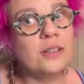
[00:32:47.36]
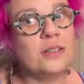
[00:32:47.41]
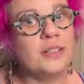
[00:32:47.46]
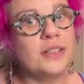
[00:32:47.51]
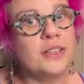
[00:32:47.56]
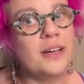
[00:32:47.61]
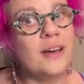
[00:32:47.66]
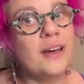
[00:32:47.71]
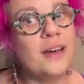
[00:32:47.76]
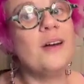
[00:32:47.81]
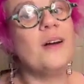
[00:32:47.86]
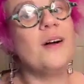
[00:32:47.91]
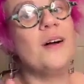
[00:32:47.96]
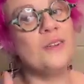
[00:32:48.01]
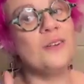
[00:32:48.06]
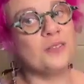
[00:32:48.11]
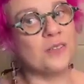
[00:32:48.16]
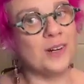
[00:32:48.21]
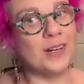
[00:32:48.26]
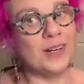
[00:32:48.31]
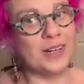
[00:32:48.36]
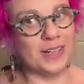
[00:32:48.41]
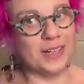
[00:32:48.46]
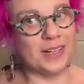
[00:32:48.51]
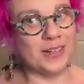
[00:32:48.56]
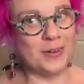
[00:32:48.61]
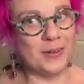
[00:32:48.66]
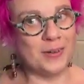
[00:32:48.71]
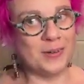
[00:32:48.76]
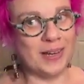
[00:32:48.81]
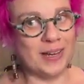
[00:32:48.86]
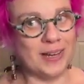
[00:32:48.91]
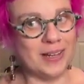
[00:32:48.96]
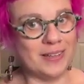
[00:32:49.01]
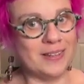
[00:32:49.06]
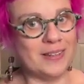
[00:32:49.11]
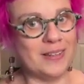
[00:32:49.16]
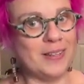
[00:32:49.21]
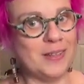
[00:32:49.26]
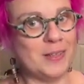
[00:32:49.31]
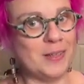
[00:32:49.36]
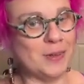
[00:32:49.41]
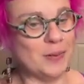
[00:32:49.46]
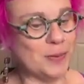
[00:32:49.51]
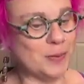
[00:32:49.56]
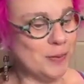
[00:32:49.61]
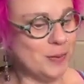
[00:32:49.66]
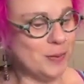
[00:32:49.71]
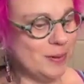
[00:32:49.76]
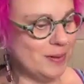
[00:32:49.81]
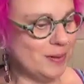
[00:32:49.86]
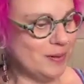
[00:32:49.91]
Yeah, all right. Okay, thank you.